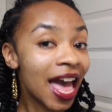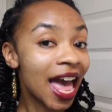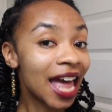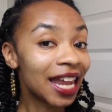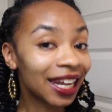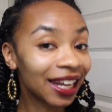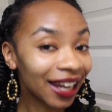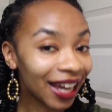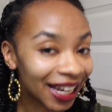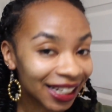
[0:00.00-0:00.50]

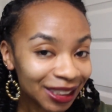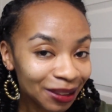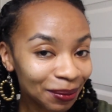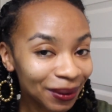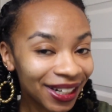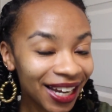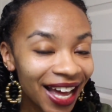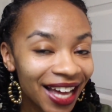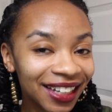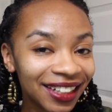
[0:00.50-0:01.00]
And last
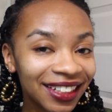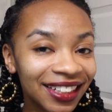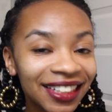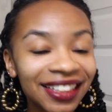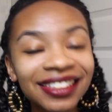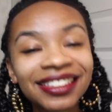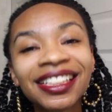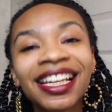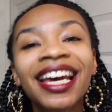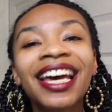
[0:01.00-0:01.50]
but not
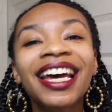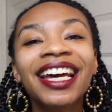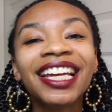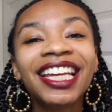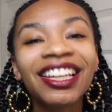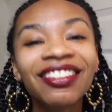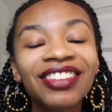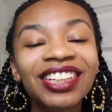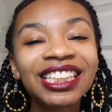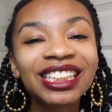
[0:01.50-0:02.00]
least,
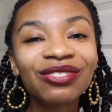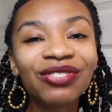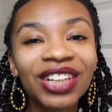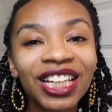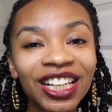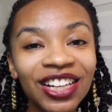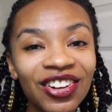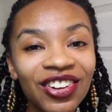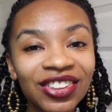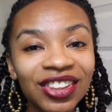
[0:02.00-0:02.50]
give this
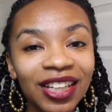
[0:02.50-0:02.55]
video